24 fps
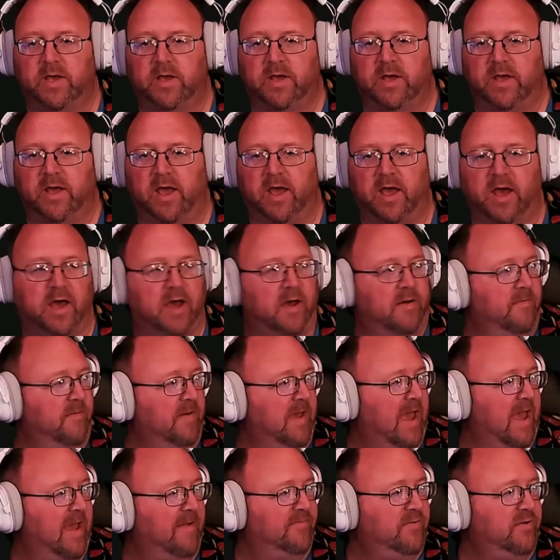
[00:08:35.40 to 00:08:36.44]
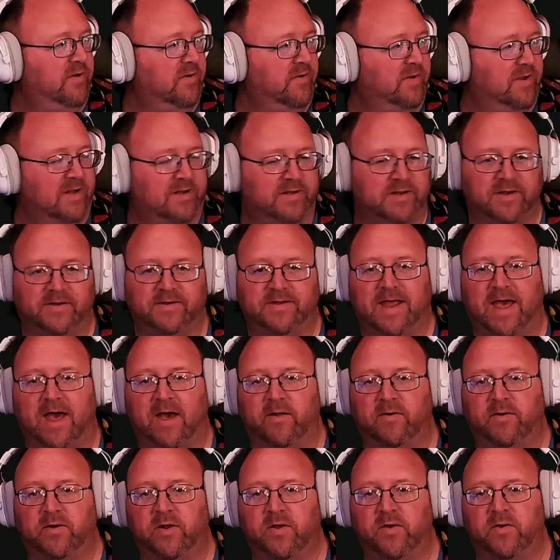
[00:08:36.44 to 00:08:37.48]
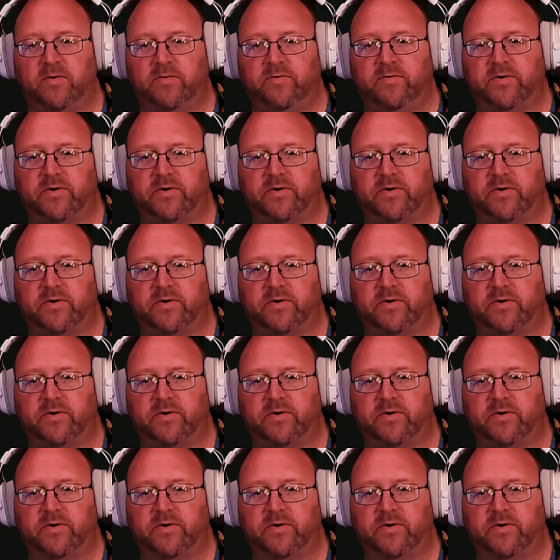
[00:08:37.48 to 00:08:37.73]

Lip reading: After you get to download,